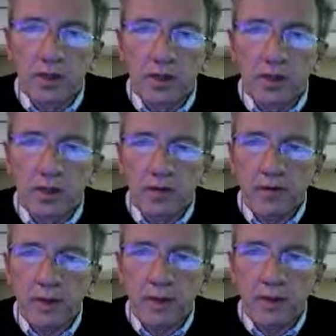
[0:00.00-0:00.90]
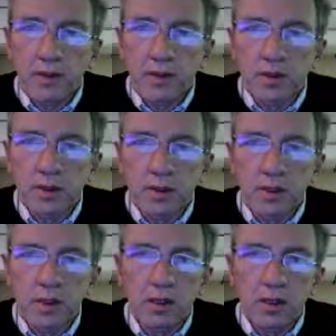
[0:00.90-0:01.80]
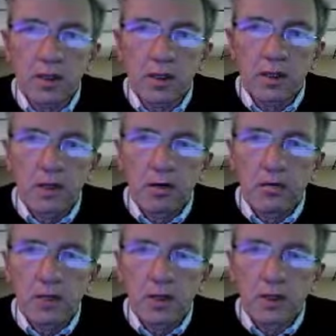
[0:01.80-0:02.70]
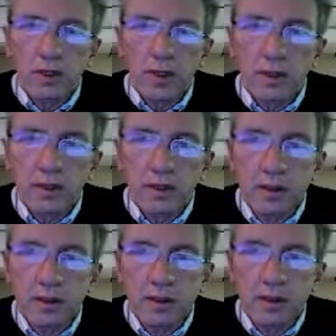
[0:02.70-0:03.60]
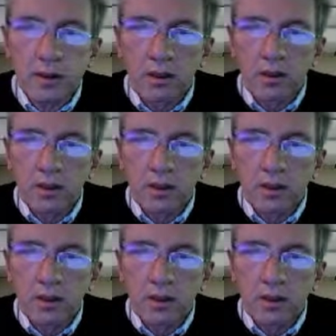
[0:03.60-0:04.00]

software, the homework and test area.